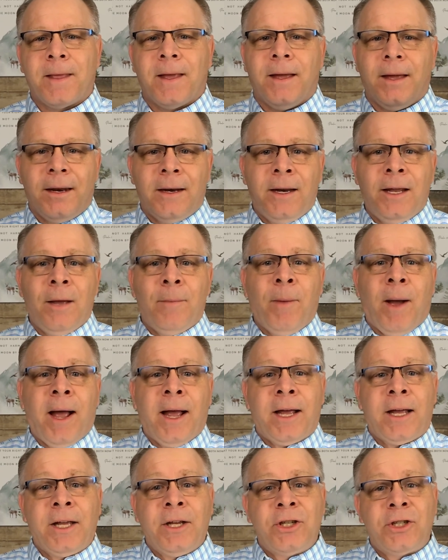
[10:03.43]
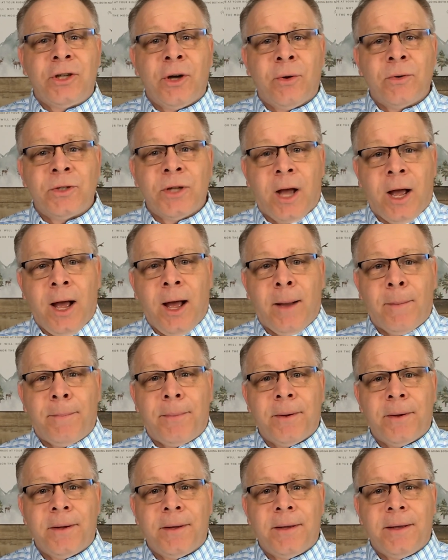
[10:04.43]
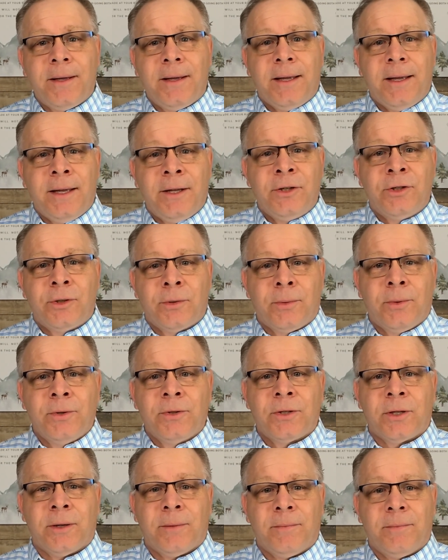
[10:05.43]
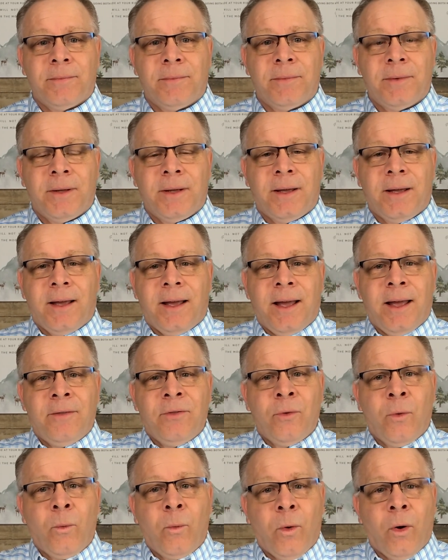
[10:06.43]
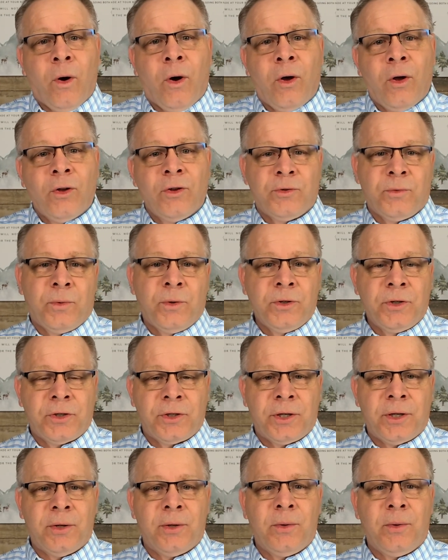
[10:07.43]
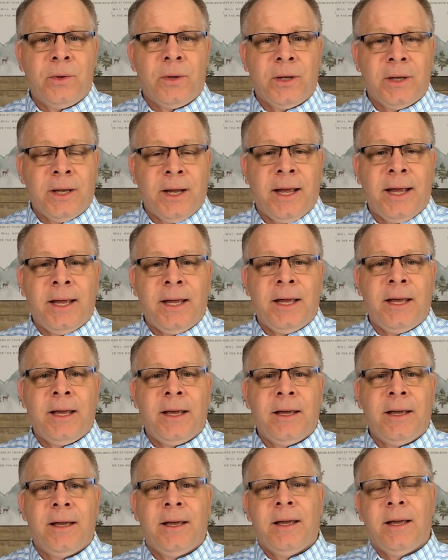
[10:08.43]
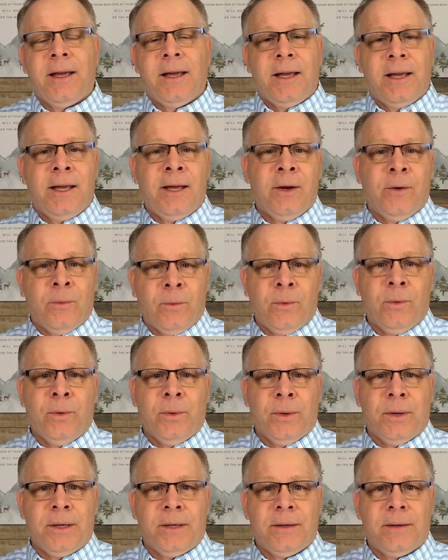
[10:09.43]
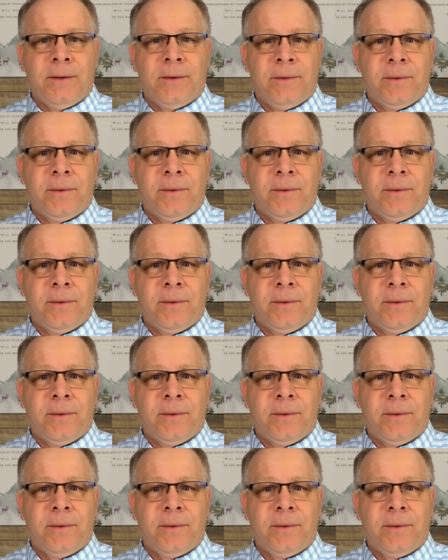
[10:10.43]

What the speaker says: Nehemiah, he shows up in Jerusalem, and the walls were still laying in ruin.